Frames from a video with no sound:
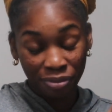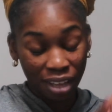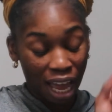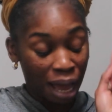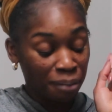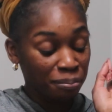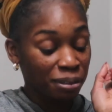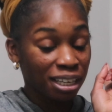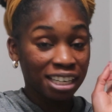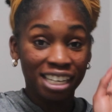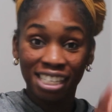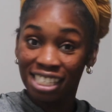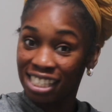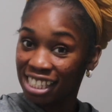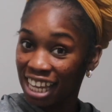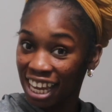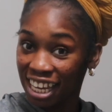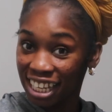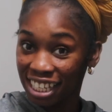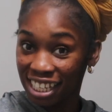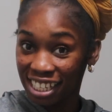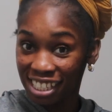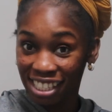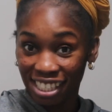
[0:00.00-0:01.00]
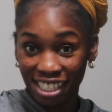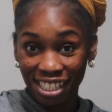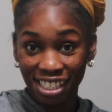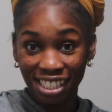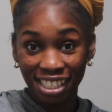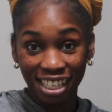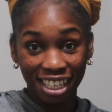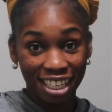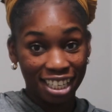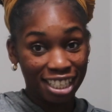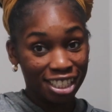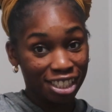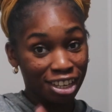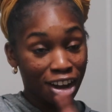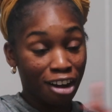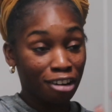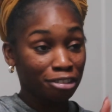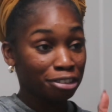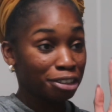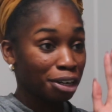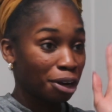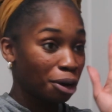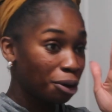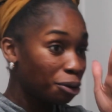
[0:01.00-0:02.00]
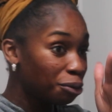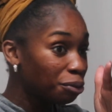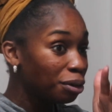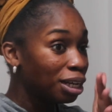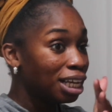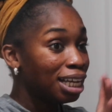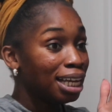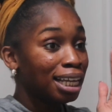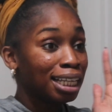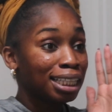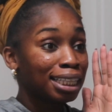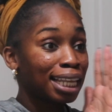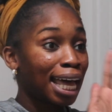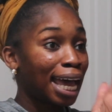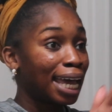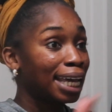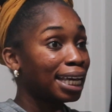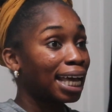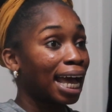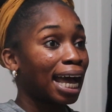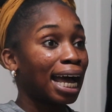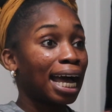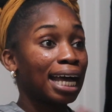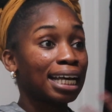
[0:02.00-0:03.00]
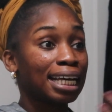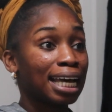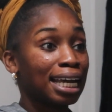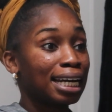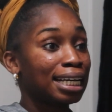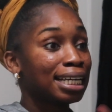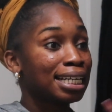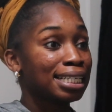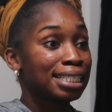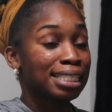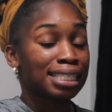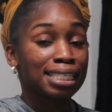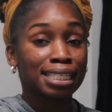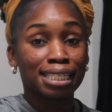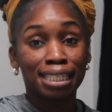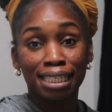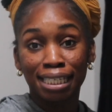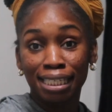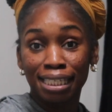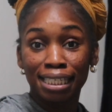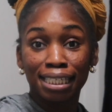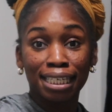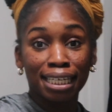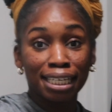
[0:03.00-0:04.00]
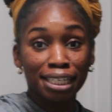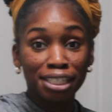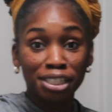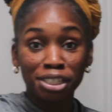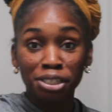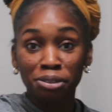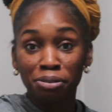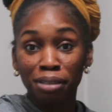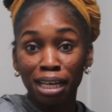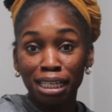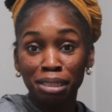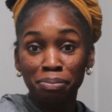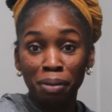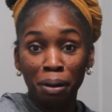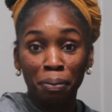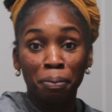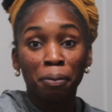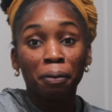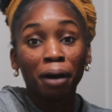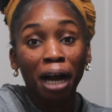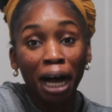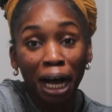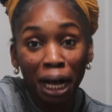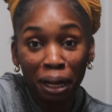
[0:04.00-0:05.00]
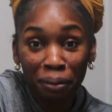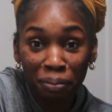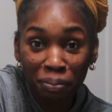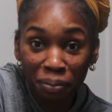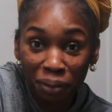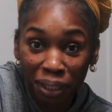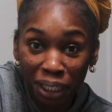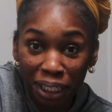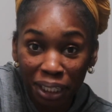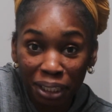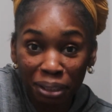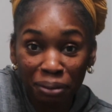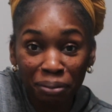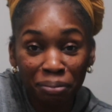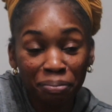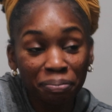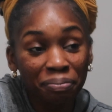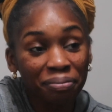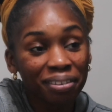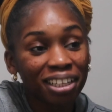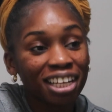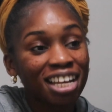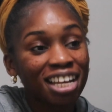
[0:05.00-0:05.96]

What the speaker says: I'm gonna stay consistent because y'all know, like, I got a consistency issue. That's my problem.